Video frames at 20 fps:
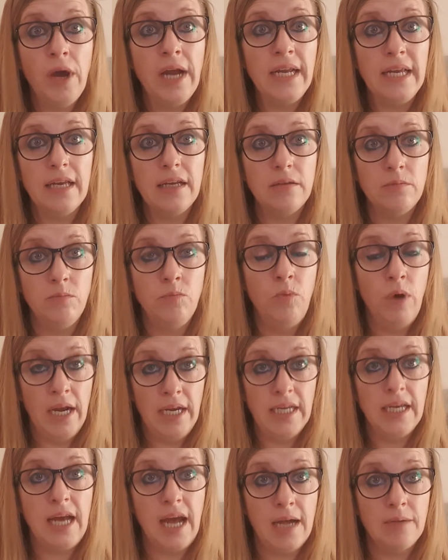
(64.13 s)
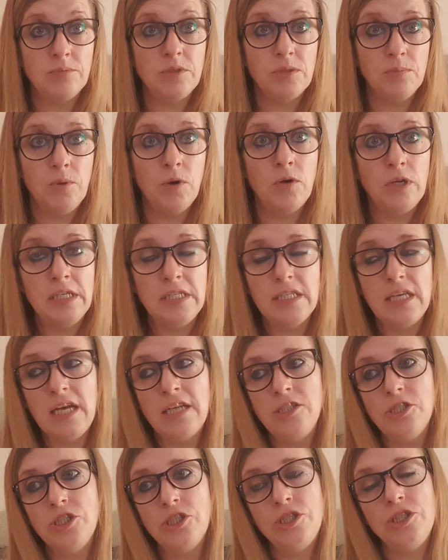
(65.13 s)
it came to my
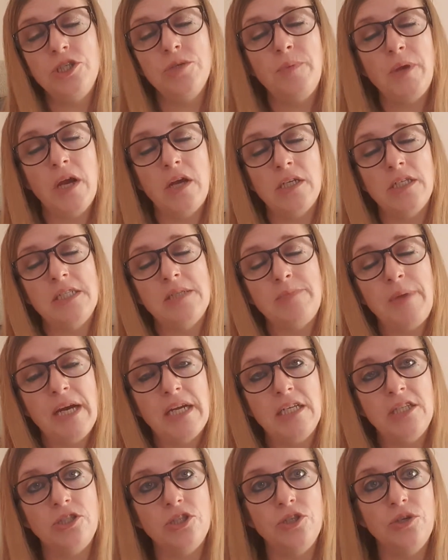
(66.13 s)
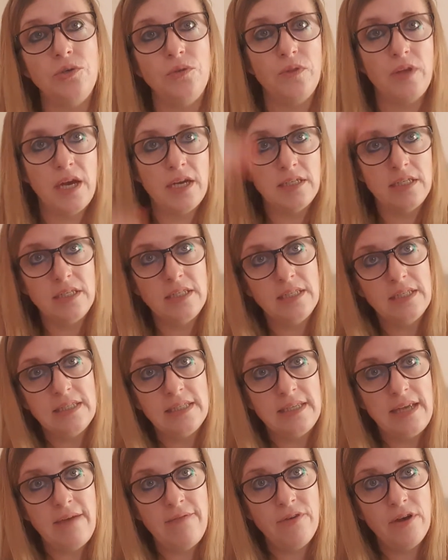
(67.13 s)
attention, to be honest, back in
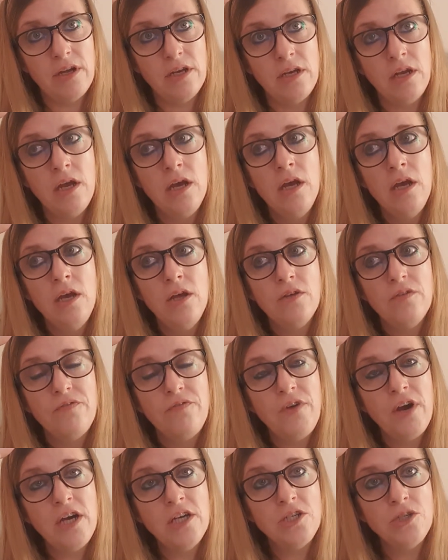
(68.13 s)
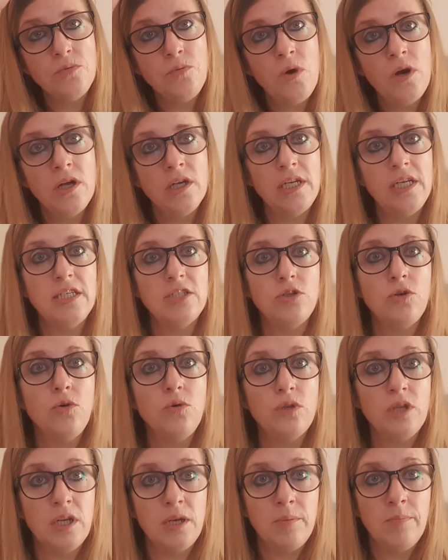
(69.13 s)
2007. First one is called
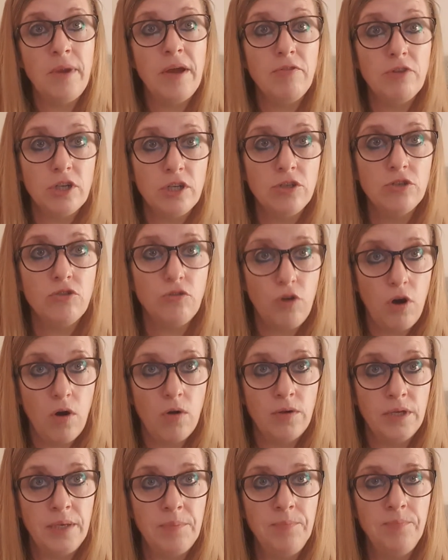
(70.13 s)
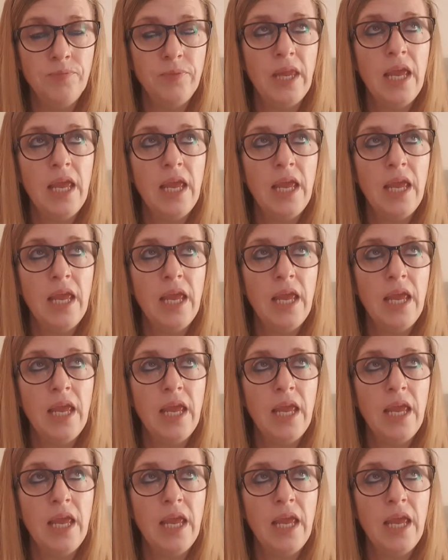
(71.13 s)
An American Crime.